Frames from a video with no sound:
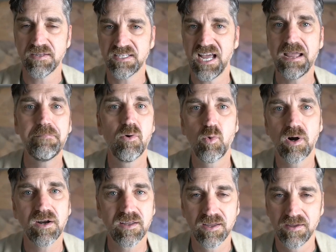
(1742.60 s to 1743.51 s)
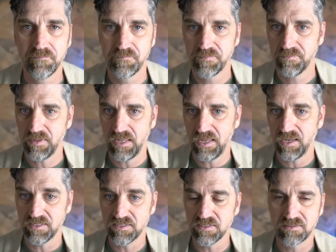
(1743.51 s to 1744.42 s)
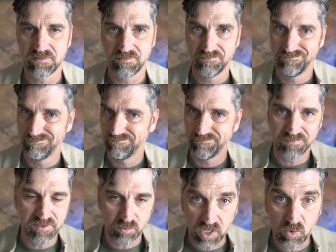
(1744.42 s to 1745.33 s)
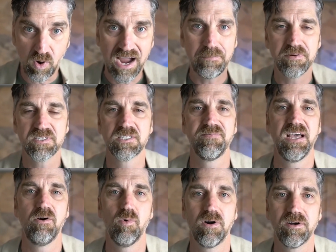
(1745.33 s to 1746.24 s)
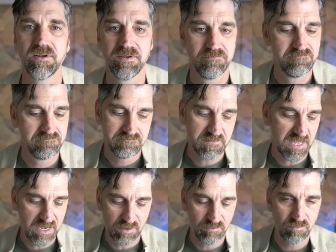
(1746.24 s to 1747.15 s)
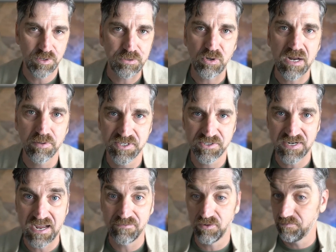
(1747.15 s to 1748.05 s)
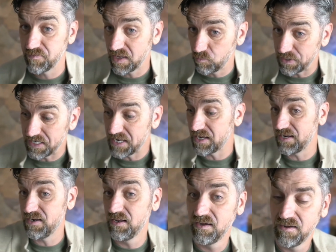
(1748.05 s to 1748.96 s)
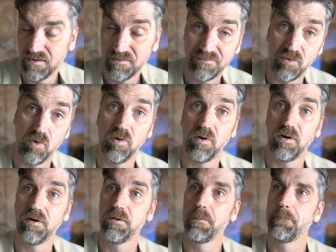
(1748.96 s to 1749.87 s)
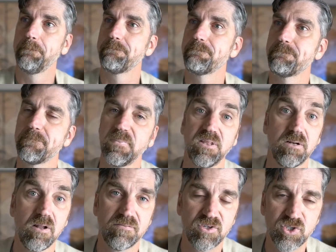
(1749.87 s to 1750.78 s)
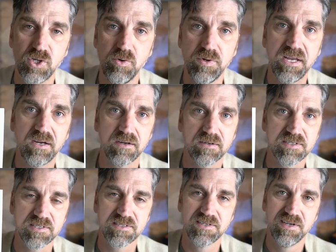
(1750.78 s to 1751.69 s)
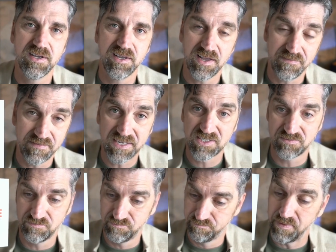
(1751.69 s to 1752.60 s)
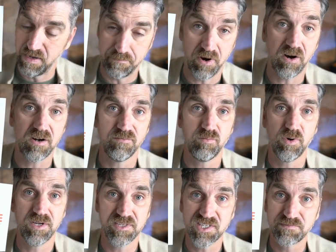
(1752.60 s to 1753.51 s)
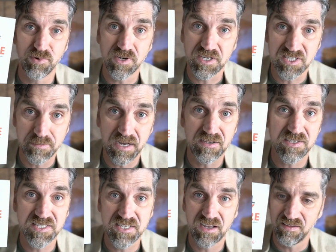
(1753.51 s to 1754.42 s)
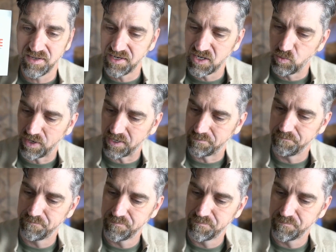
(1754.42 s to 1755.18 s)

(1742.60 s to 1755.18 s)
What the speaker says: type of work and the requirements of that work. We were able to travel, and we did for a little over 2 years. And that's a part of what this book is about, Sell Anywhere.